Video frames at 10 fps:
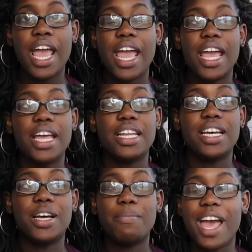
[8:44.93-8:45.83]

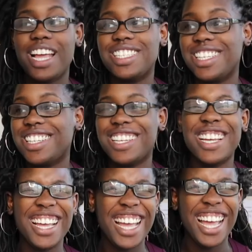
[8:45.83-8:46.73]
And imagine,
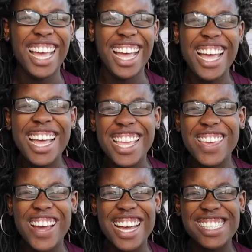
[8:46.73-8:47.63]

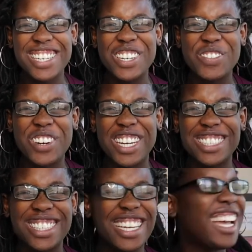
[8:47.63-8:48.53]
you guys hear him
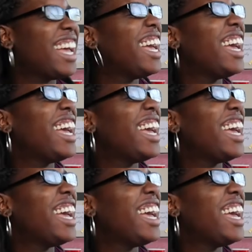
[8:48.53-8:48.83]
grunting?